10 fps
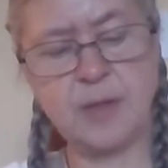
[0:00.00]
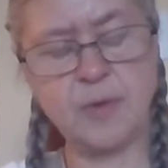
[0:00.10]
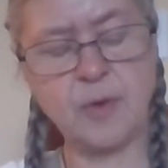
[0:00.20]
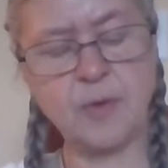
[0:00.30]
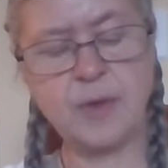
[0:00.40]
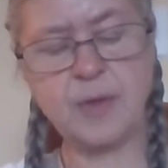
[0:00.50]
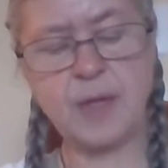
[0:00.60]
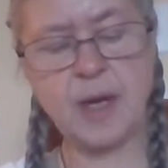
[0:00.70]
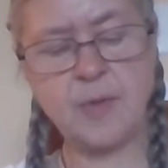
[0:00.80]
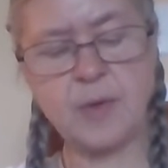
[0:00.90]
growth, and
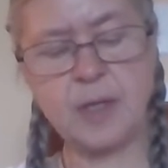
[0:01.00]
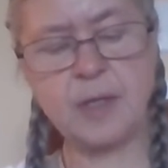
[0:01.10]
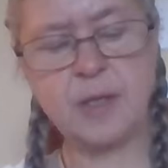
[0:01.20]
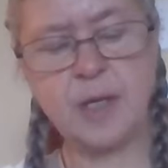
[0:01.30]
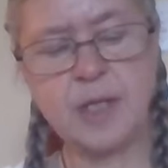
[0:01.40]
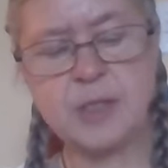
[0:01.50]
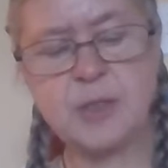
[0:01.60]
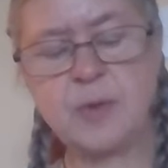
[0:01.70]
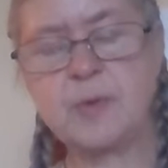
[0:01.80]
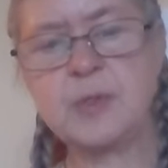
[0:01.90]
thyroid.
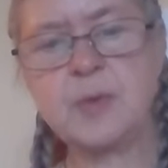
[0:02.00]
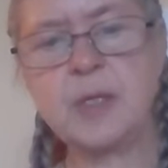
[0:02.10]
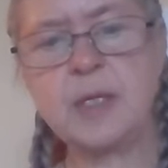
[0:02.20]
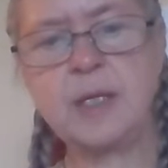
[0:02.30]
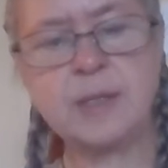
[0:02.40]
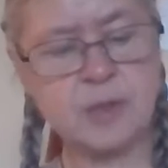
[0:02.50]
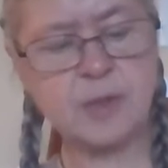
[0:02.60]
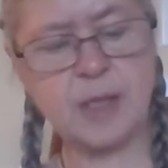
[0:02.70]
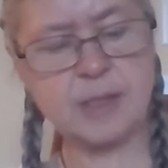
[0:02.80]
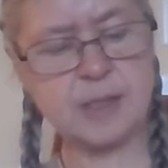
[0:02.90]
So it was really
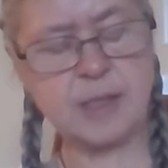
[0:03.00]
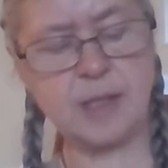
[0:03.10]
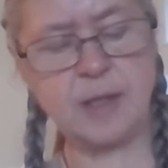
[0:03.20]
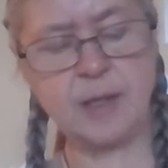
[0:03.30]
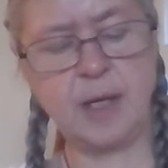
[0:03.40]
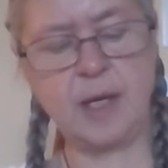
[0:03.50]
interesting.